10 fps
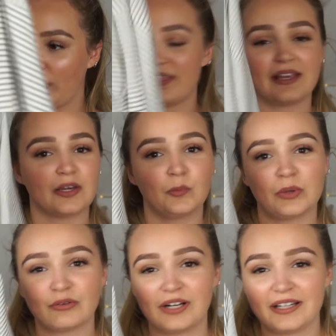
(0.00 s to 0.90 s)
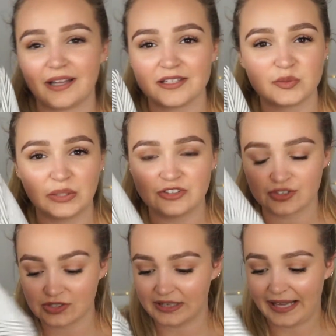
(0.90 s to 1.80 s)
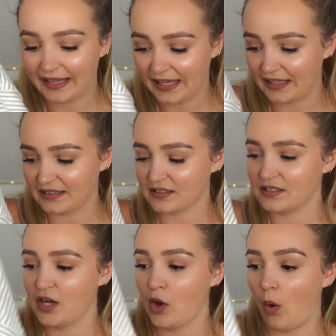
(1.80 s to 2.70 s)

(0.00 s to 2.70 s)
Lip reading: But I think it would be really nice with just leggings